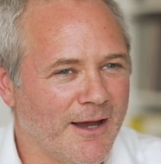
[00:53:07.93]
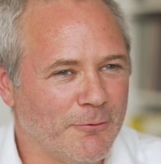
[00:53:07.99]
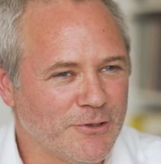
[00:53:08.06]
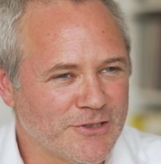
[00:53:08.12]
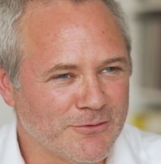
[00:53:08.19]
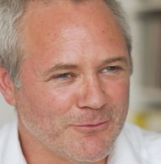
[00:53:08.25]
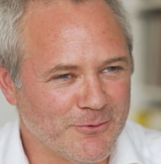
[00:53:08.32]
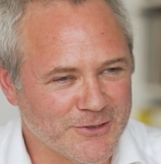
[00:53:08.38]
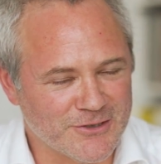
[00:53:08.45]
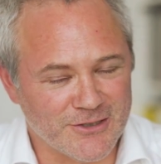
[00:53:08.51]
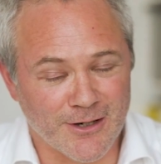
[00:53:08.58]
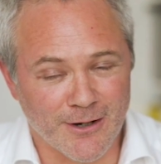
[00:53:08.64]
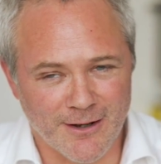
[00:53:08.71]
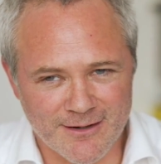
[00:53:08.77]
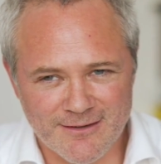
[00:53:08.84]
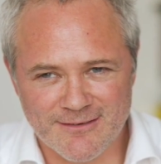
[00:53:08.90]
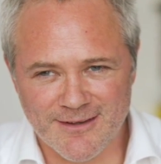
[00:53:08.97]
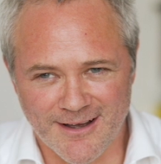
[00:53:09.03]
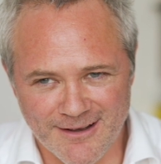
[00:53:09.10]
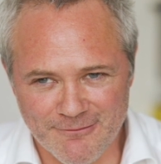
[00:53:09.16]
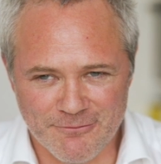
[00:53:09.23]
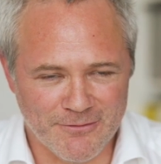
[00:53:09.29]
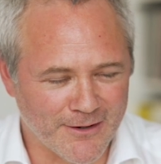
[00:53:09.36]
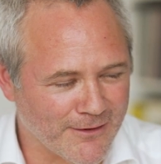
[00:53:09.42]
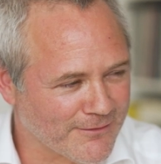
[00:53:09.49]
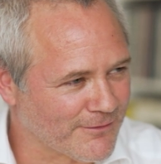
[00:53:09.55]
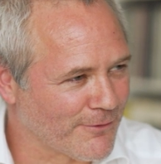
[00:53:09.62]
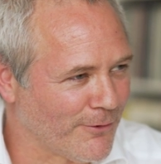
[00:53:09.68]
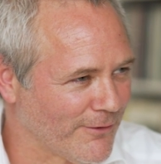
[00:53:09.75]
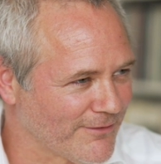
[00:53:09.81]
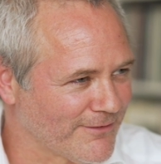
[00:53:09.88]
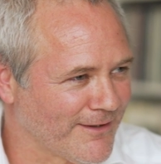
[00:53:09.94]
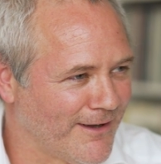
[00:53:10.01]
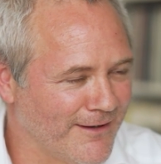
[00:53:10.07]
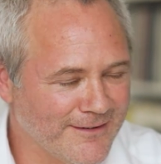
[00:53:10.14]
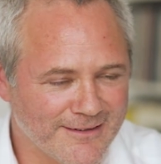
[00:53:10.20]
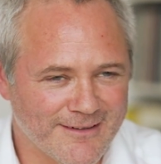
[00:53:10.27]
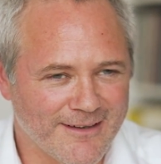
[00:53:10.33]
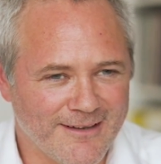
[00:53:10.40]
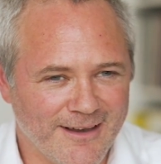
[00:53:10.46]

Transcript: which I fingers crossed, I